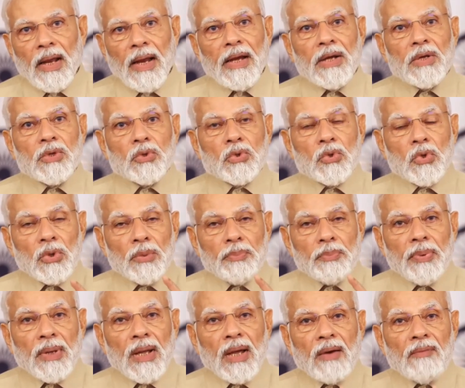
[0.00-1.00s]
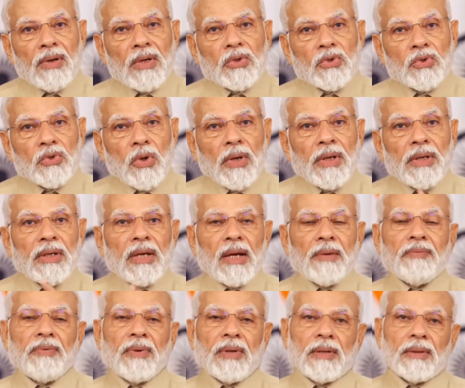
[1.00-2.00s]
It should be our joint
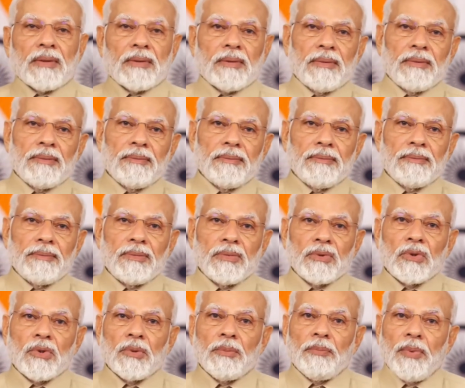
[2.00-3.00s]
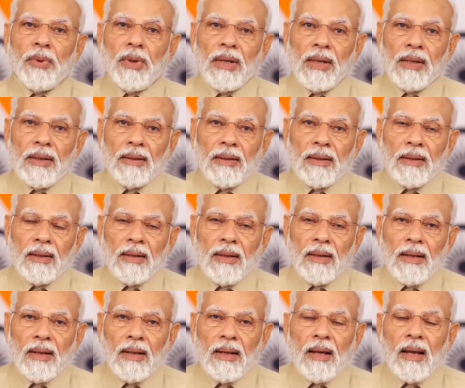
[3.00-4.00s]
effort to build
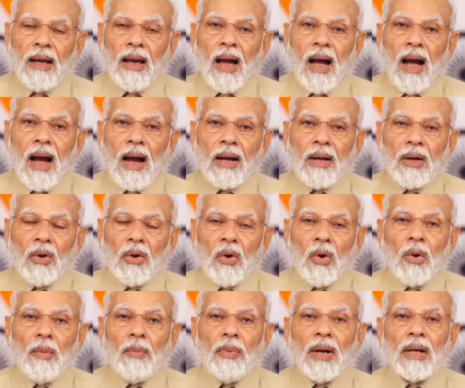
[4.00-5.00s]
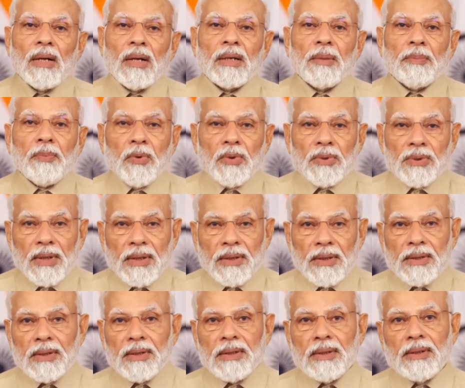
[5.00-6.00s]
a global
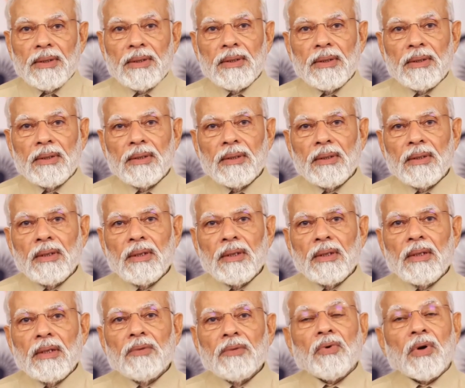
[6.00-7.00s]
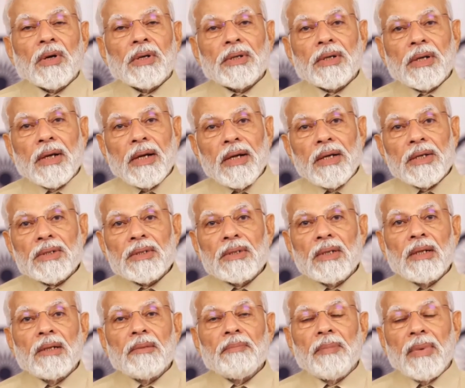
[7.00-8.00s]
repository for
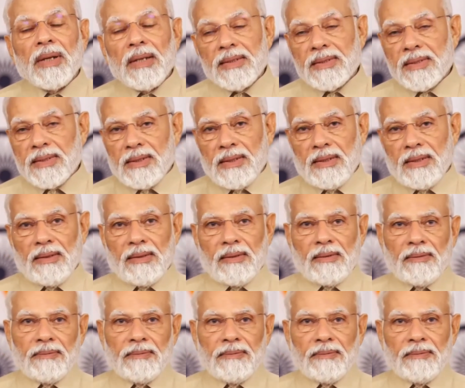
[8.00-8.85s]
traditional medicine.